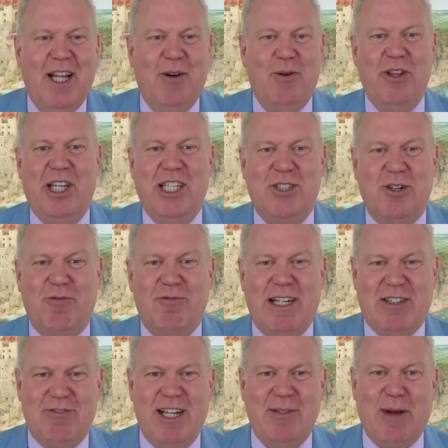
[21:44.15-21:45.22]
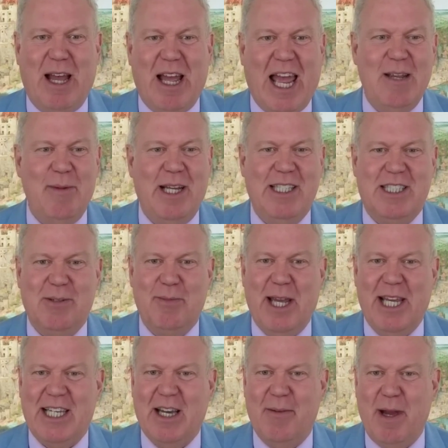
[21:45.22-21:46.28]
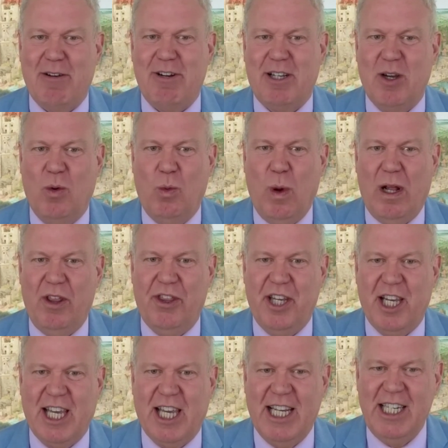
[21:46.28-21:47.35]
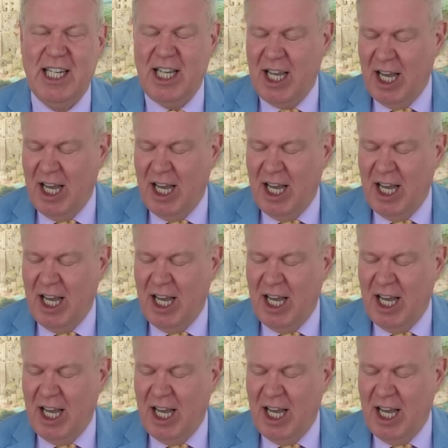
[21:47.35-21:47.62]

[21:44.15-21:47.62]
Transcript: with his sort of rhetoric, aiming to make America wealthy again.